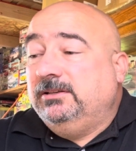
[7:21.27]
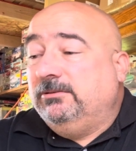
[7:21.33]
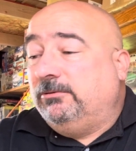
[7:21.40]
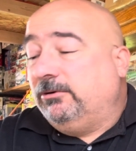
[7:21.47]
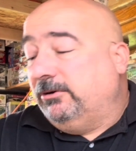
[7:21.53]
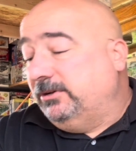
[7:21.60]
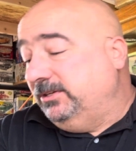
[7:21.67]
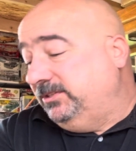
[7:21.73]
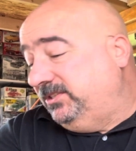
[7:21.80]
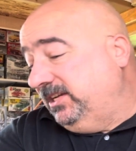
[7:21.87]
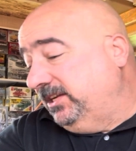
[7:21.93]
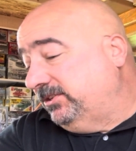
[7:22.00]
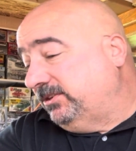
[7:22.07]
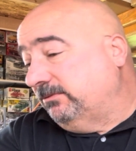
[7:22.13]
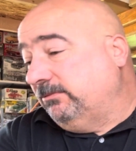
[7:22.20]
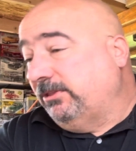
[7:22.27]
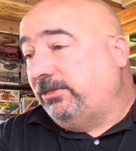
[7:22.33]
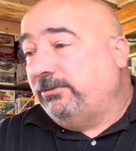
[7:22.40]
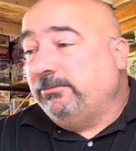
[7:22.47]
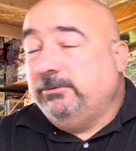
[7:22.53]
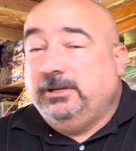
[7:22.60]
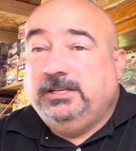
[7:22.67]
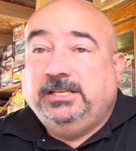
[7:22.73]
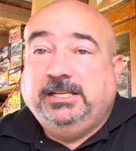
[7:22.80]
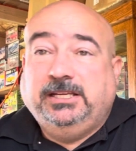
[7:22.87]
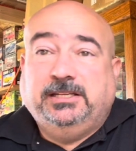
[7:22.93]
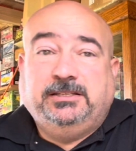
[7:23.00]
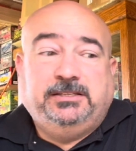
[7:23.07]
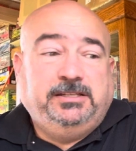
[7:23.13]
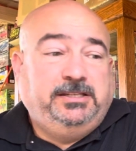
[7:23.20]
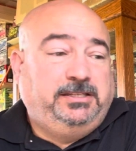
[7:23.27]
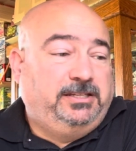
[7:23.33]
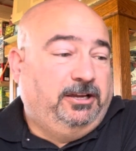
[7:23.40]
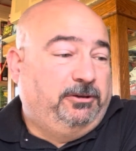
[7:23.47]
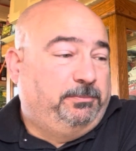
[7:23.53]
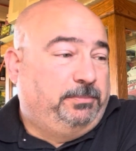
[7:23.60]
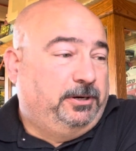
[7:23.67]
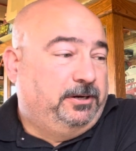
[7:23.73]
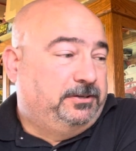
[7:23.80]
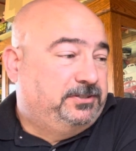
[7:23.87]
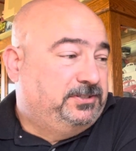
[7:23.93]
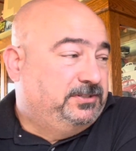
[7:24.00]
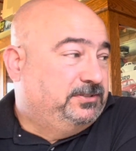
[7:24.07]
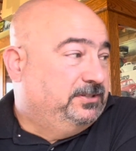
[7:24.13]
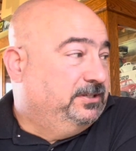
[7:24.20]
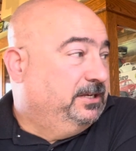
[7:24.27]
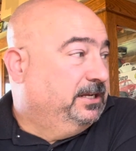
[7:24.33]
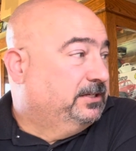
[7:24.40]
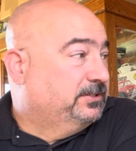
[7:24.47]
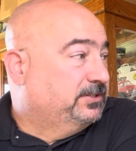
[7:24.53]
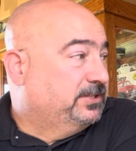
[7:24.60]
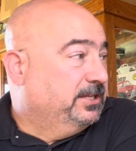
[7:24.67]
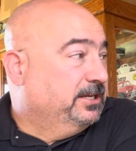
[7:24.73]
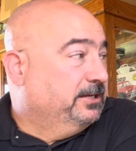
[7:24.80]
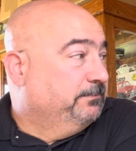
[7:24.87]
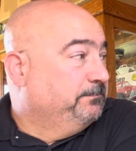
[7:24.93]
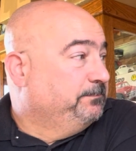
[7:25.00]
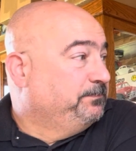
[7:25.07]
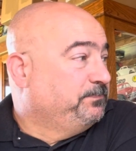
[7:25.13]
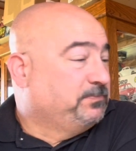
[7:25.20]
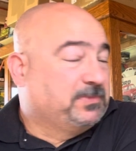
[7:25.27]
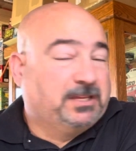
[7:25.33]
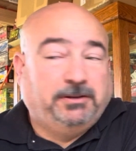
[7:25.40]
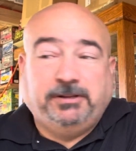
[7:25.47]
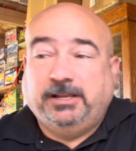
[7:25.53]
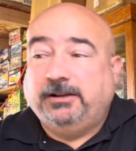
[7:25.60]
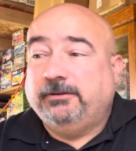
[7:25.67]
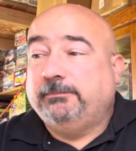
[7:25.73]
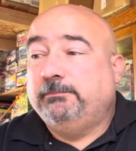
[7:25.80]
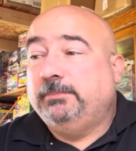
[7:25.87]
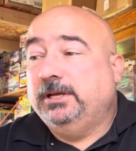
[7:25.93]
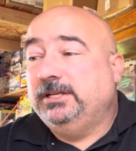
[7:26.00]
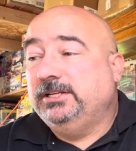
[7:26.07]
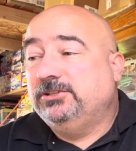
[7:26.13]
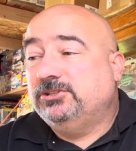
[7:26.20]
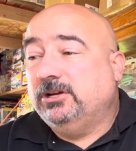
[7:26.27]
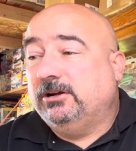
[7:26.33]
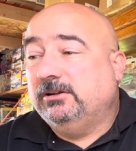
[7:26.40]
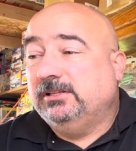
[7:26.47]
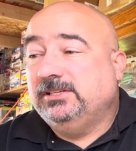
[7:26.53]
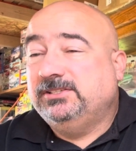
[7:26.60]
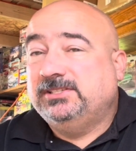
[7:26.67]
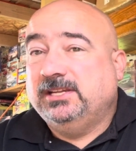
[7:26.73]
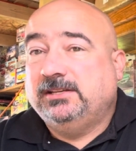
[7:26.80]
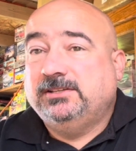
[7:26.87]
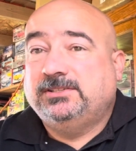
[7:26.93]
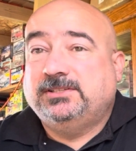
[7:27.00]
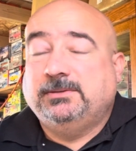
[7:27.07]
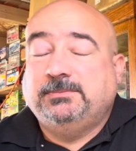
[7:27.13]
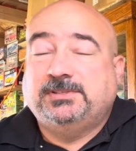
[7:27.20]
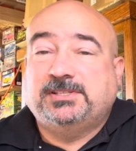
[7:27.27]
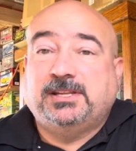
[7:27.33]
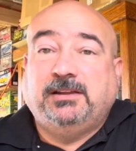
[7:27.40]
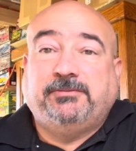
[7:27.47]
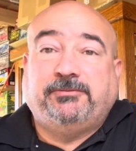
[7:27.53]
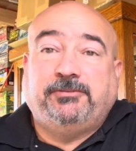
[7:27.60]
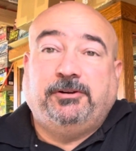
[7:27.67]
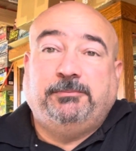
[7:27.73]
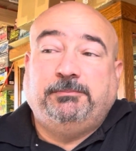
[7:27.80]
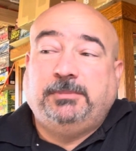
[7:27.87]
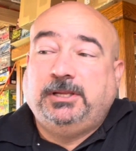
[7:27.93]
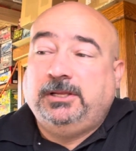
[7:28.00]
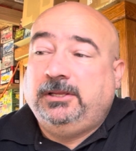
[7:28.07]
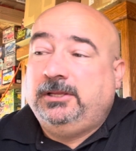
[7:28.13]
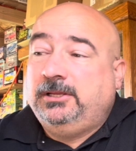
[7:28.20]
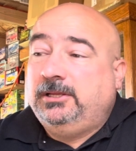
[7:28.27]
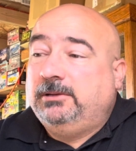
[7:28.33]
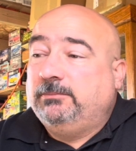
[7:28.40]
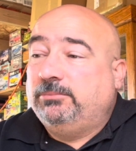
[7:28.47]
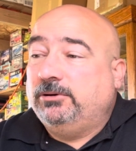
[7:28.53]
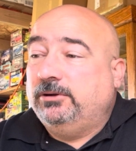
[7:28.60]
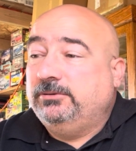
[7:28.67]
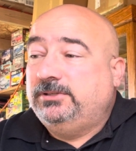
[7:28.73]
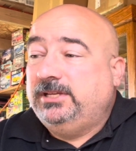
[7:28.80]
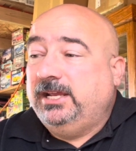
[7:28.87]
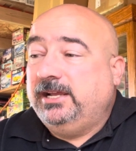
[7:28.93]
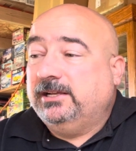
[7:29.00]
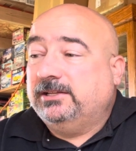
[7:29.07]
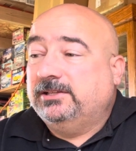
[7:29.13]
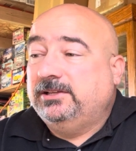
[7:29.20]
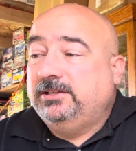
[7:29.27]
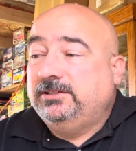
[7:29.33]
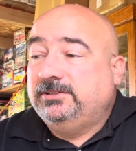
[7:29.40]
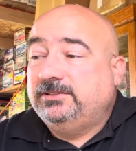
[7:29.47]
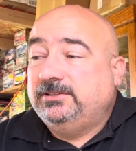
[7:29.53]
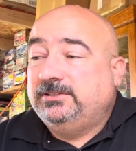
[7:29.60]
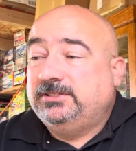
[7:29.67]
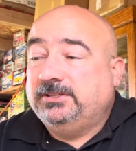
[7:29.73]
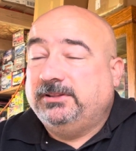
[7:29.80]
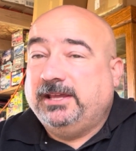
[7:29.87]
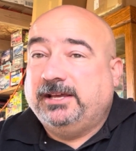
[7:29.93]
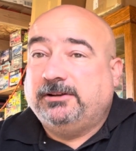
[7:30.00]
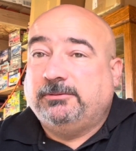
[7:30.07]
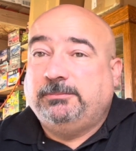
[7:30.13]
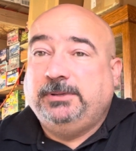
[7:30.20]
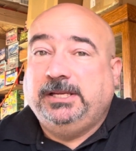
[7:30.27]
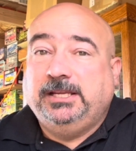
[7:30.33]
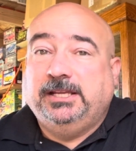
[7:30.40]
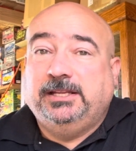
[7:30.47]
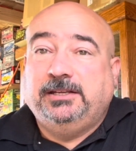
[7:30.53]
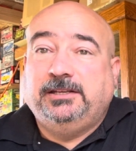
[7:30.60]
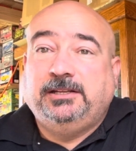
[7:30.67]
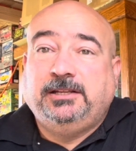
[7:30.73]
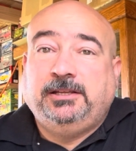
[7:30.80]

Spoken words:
organization with 3D and detail parts is the next thing. Our buddy Charlie sent us some stuff from ProTech, so that'll be in